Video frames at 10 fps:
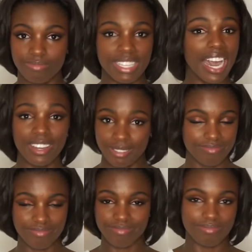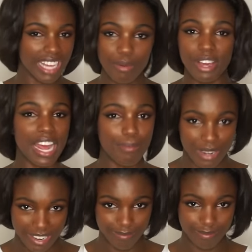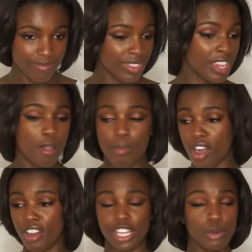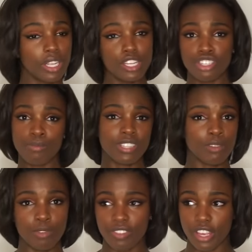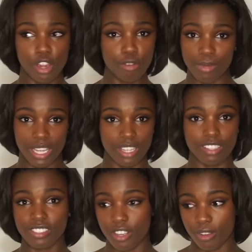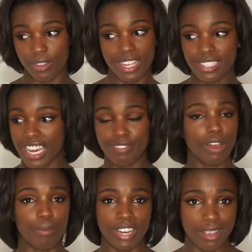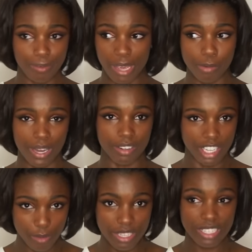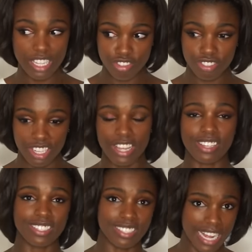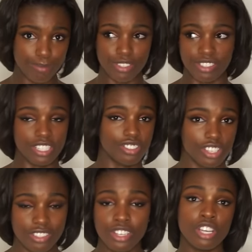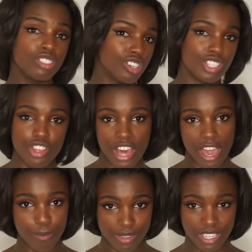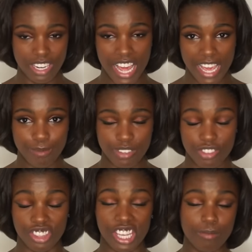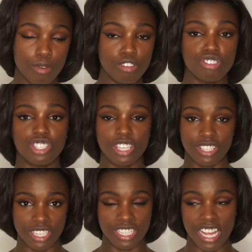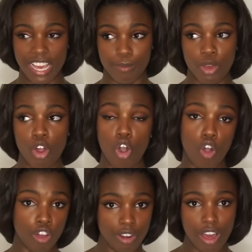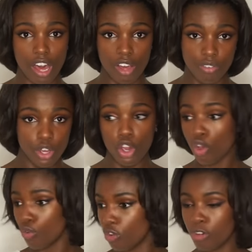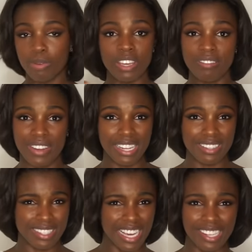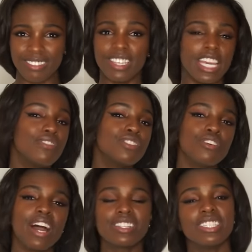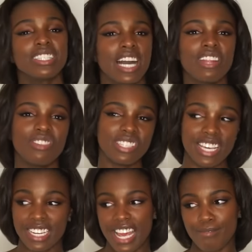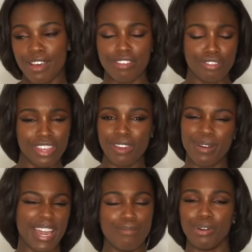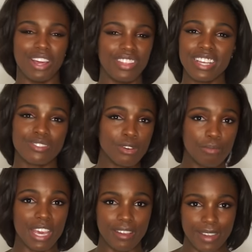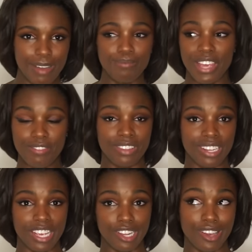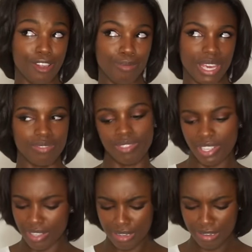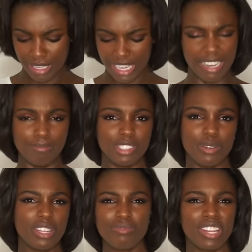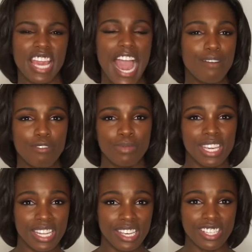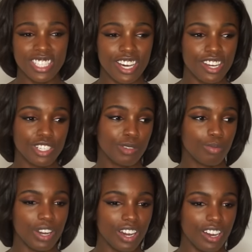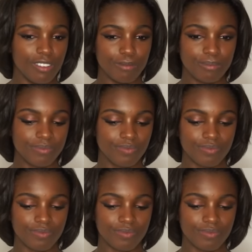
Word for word: Nah, that weren't happening. My auntie quickly jumped in with Leomie, so that's kind of how my name came about. It was literally like a snap decision just so that I wasn't named the most cheesiest name on earth. Ruby Valentine. Even though actually it's kind of a sick name now that you think about it, but that's not me. I'm definitely a Leomie. Um, so it doesn't really have a meaning as such, but um,